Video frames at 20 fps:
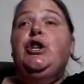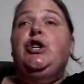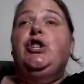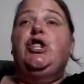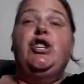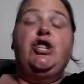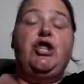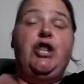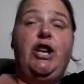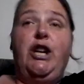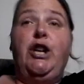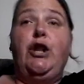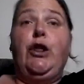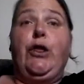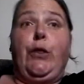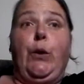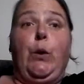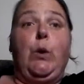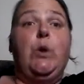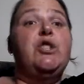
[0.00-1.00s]
to share your
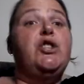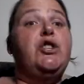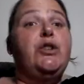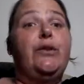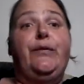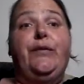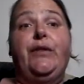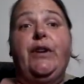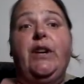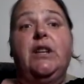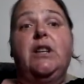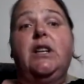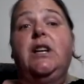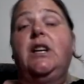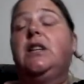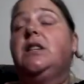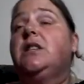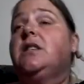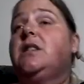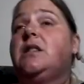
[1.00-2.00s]
thoughts, your
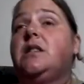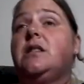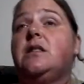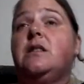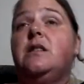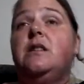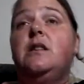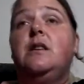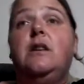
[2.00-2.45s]
feelings,